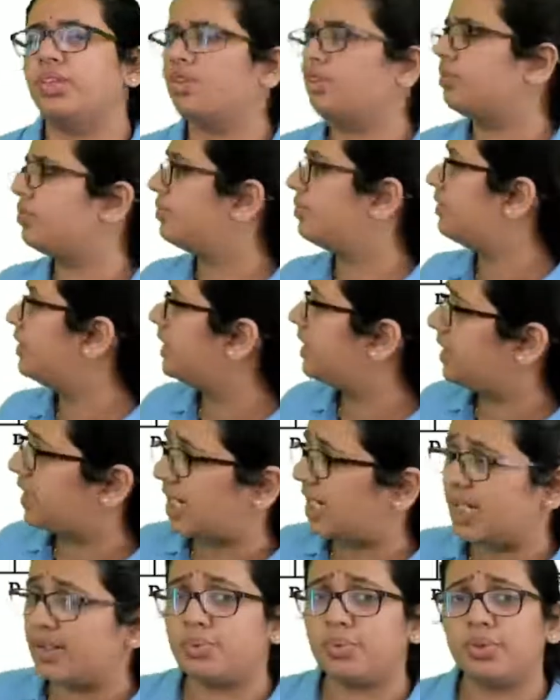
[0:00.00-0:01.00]
of the
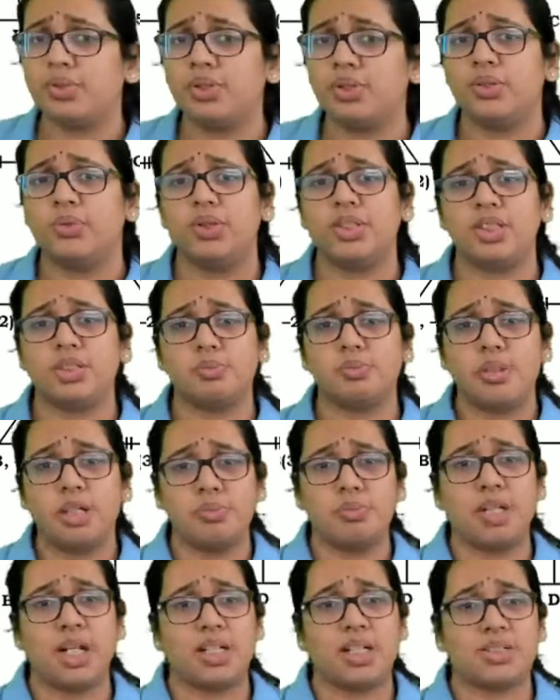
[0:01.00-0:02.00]
type which may
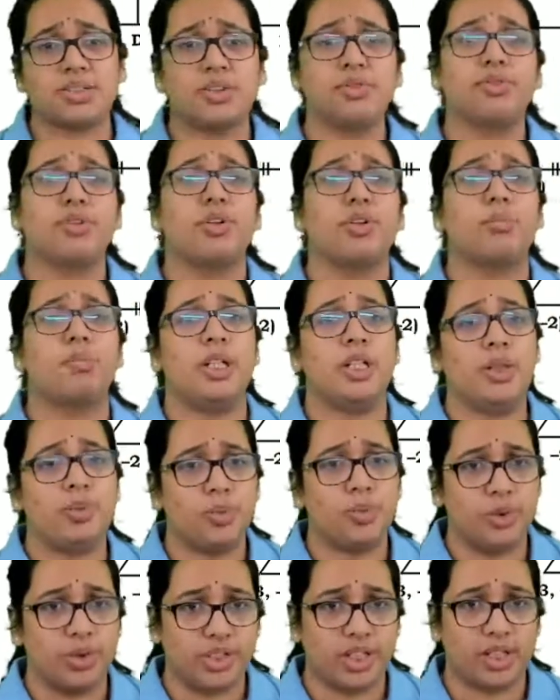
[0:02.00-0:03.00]
be asked for many
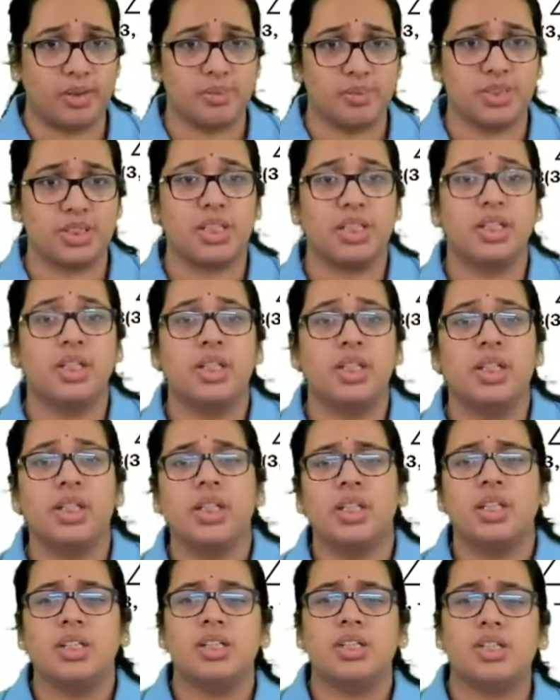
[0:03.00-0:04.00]
more times.
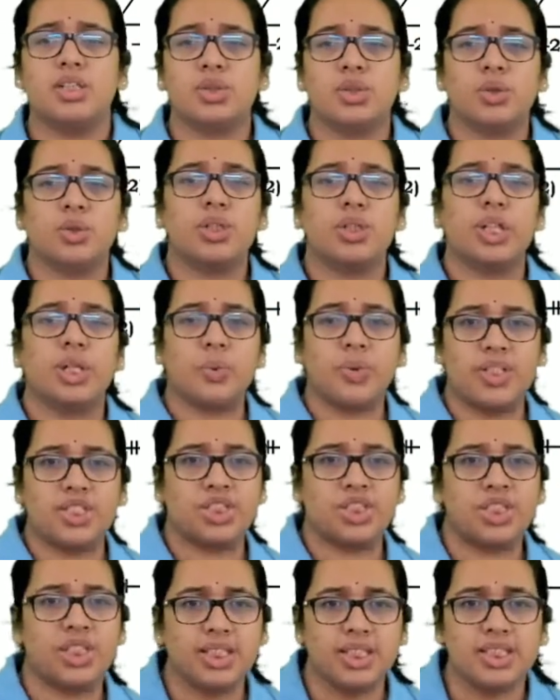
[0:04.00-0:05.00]
So the
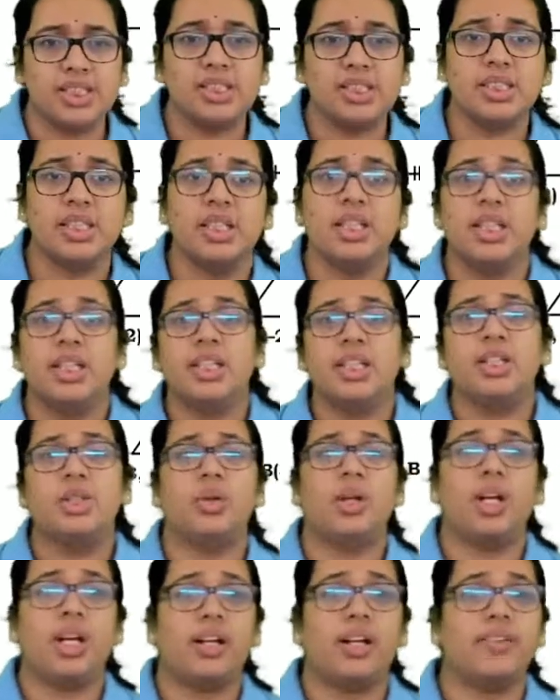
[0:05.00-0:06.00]
question is, you
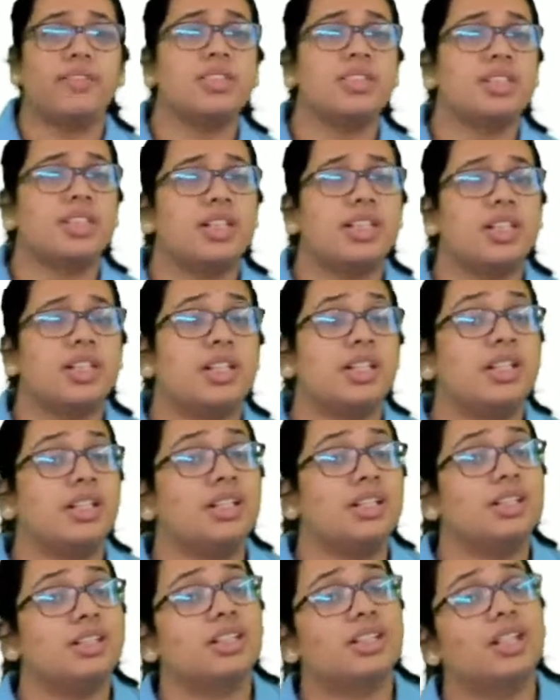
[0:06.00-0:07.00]
have studied
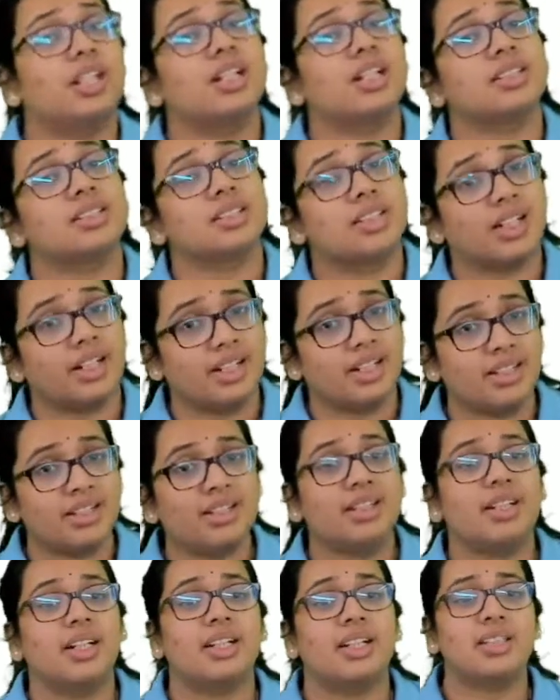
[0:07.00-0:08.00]
in class 9,
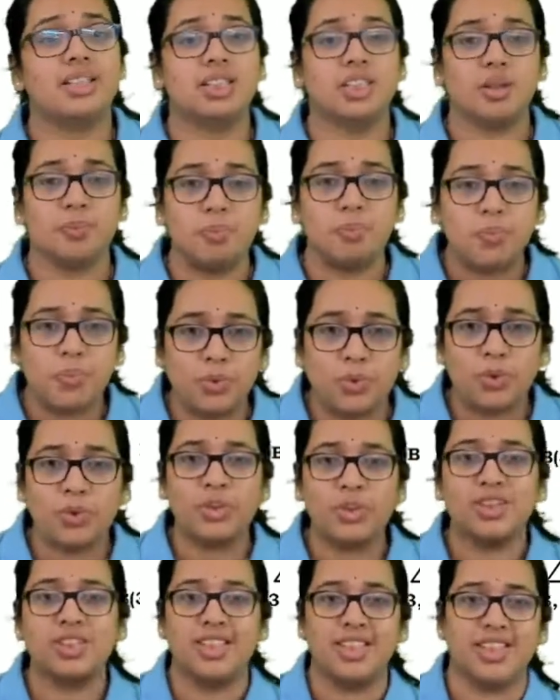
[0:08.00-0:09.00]
they are
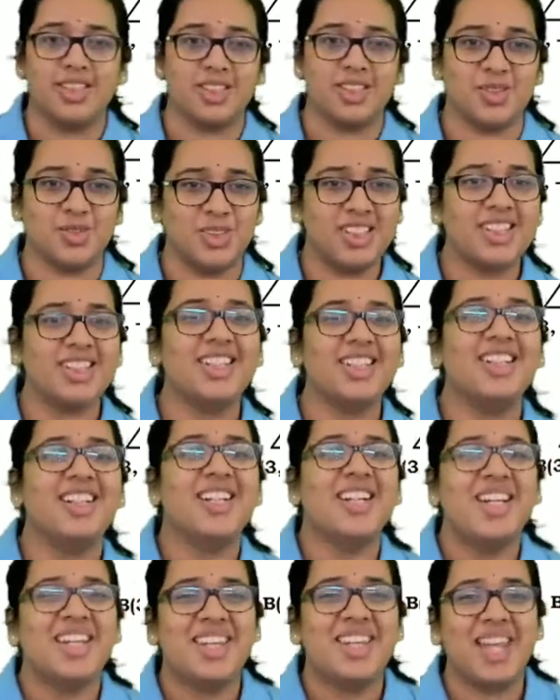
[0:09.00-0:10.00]
supposed
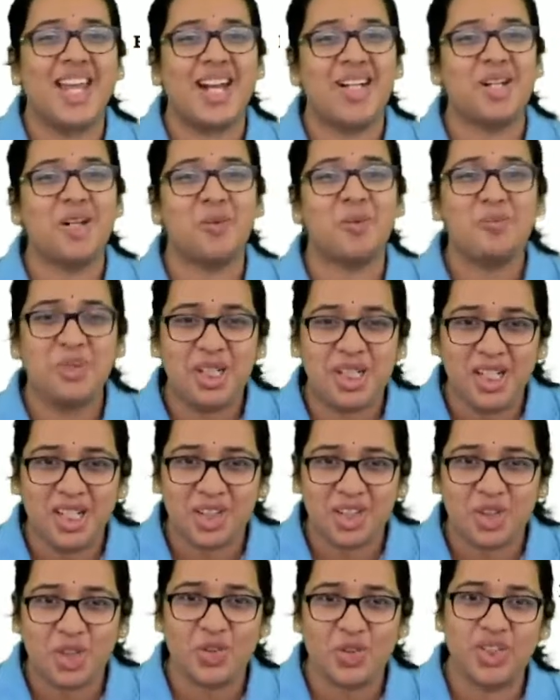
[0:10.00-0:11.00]
that a
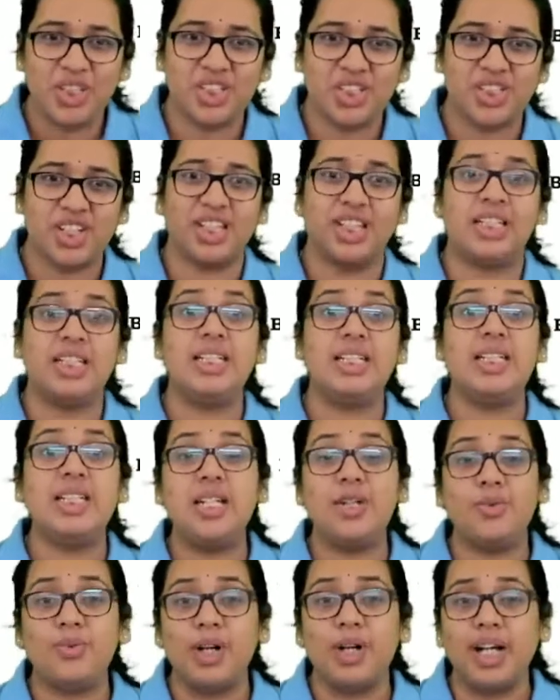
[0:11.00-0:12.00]
median of a triangle
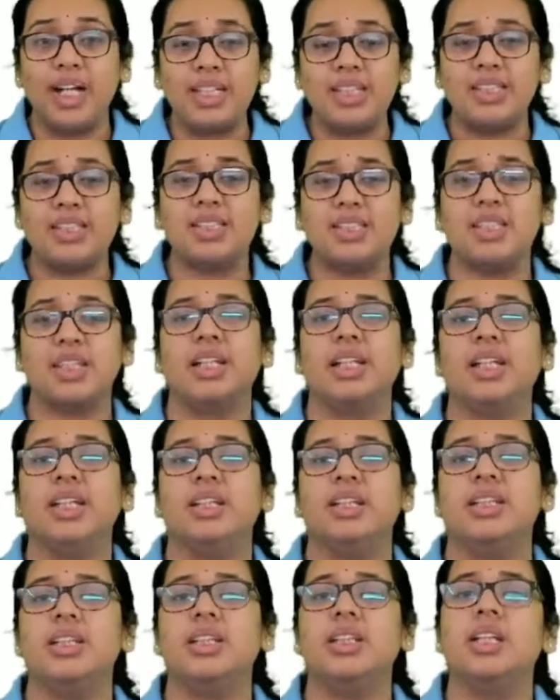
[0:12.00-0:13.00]
divides
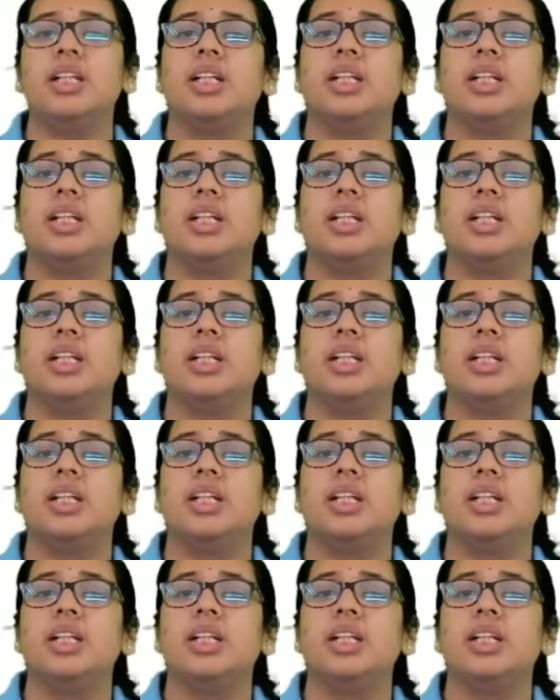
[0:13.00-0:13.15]
into